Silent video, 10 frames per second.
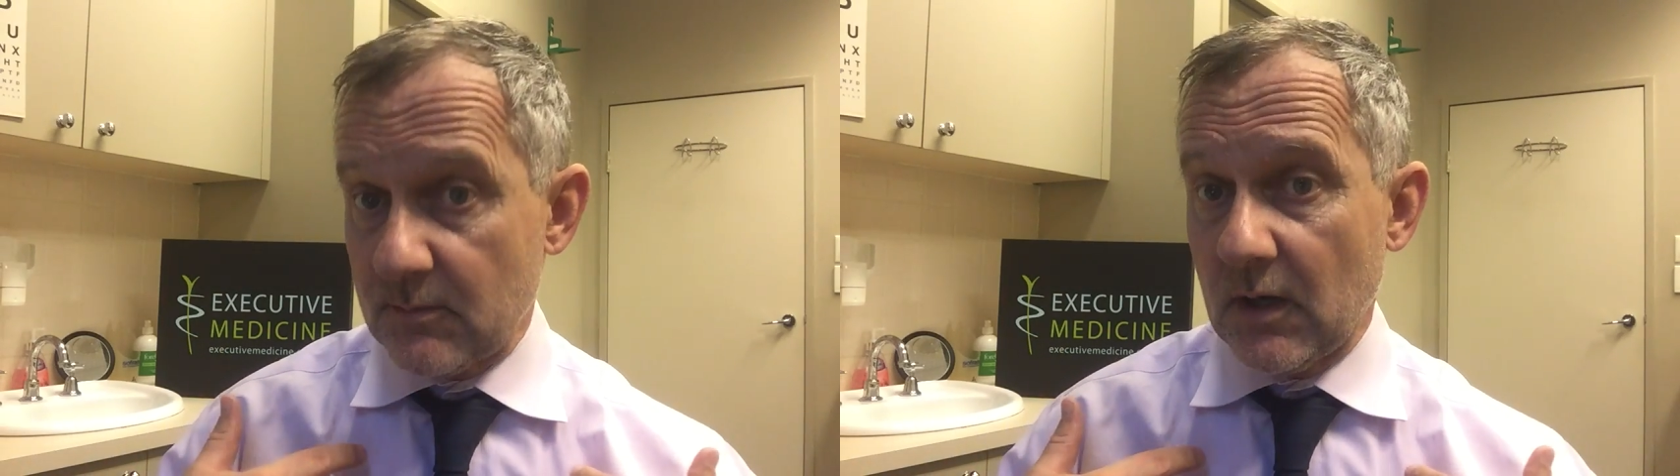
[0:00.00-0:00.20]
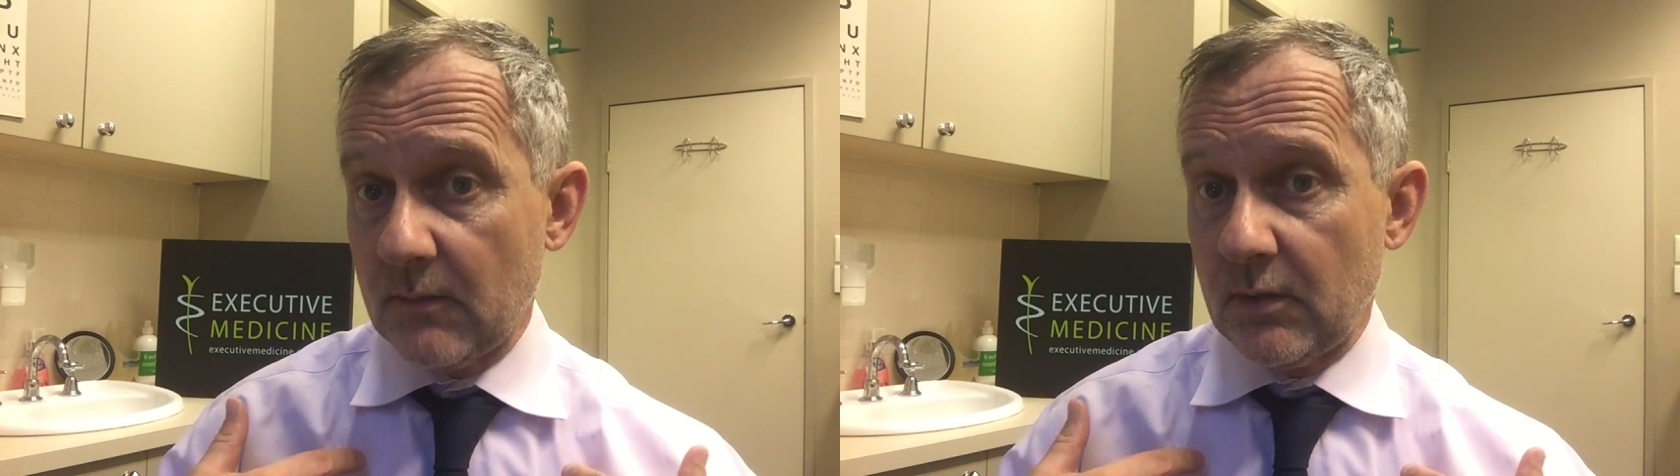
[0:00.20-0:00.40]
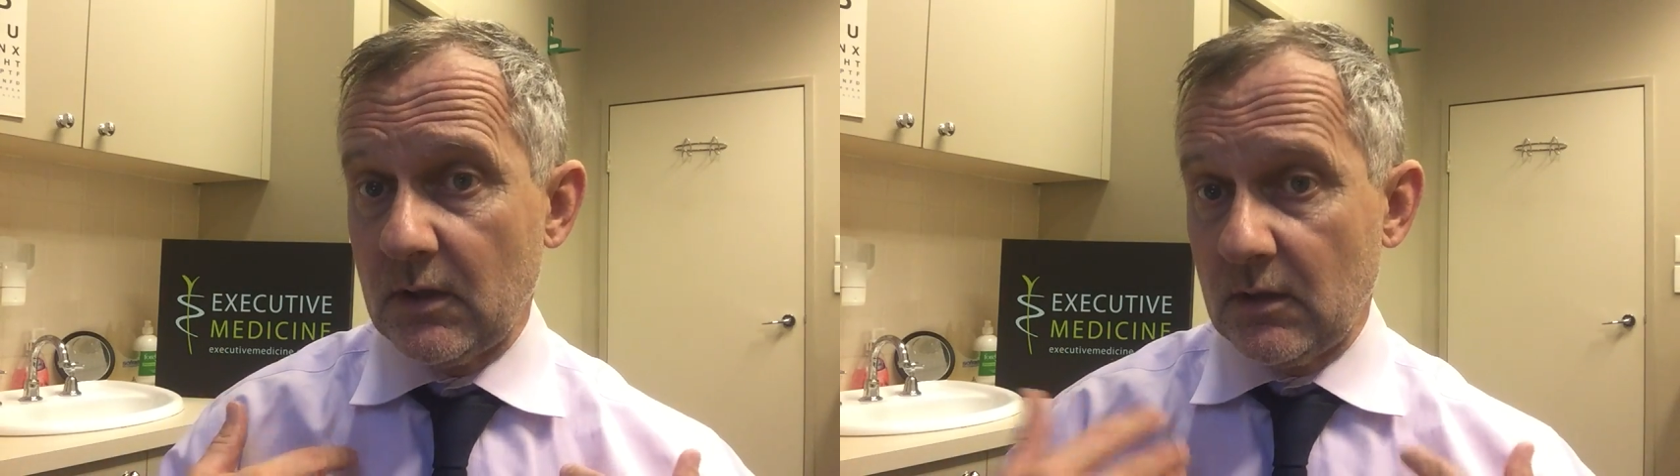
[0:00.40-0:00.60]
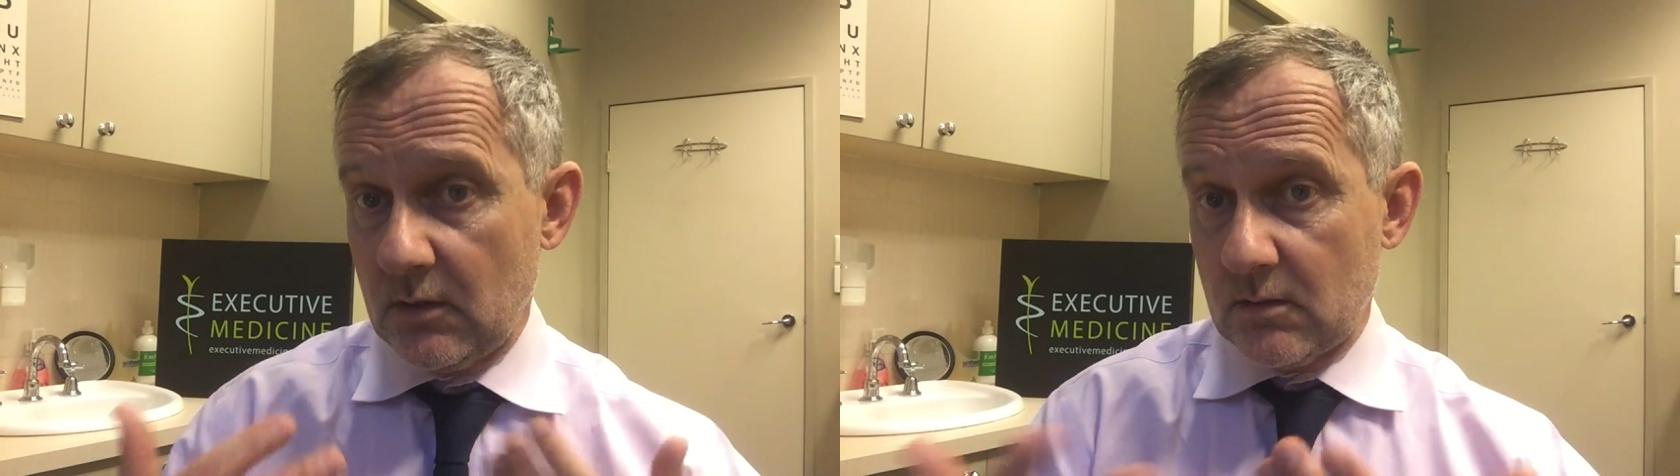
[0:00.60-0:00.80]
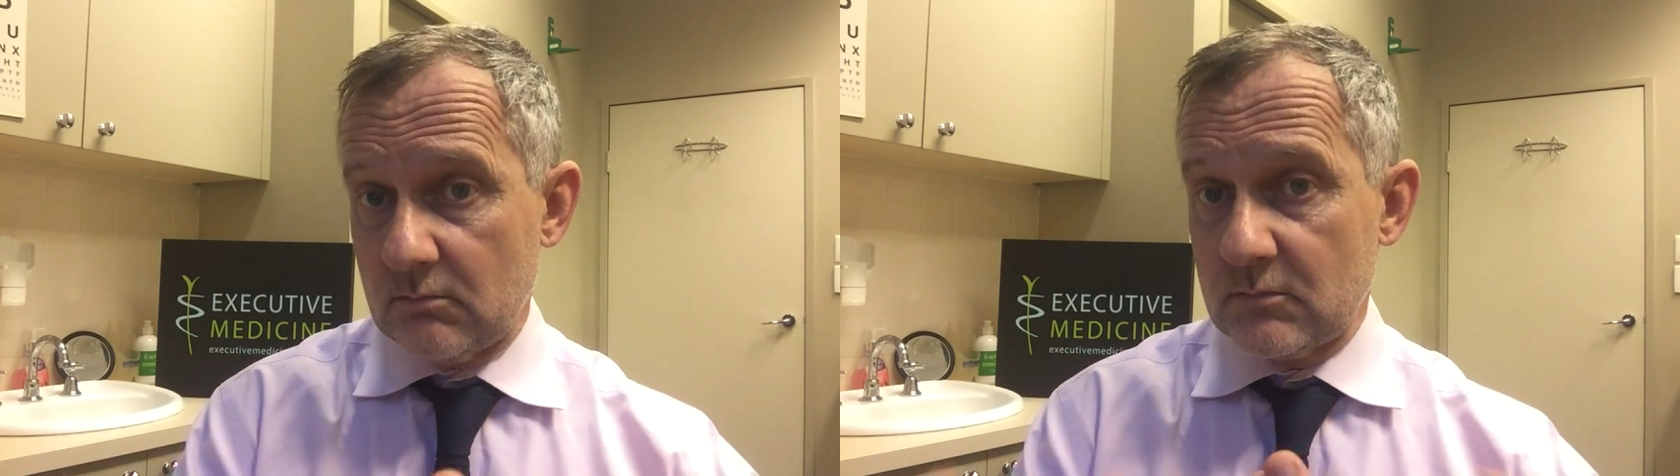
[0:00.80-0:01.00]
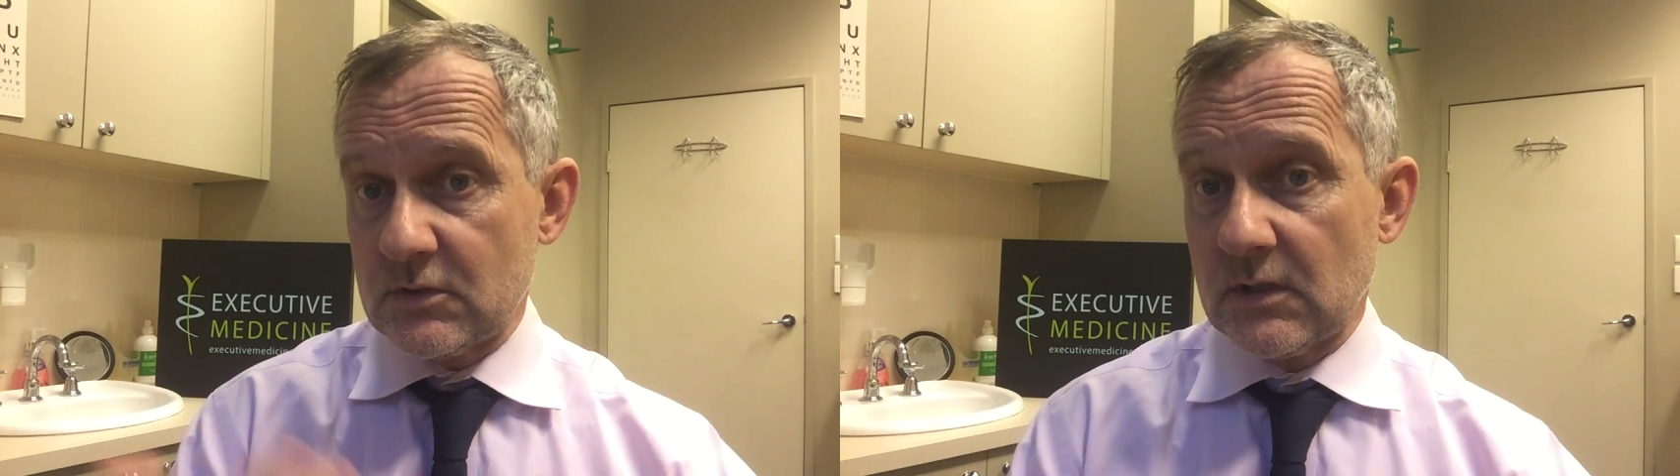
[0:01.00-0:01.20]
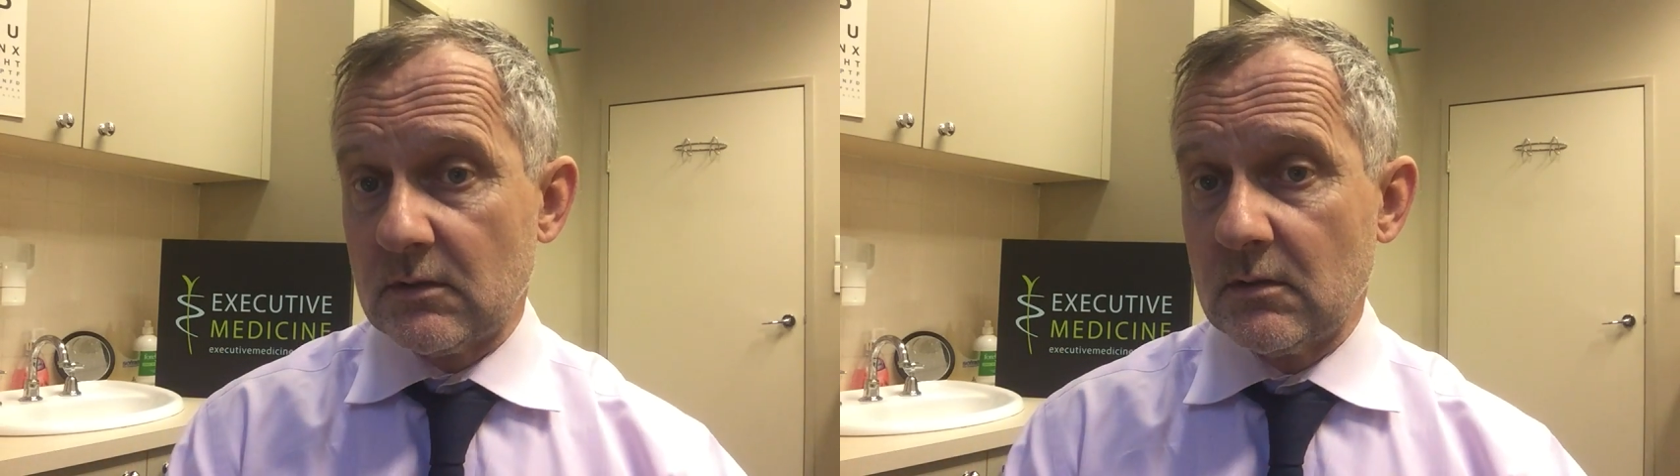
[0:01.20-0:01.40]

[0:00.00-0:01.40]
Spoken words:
My opinion, you can check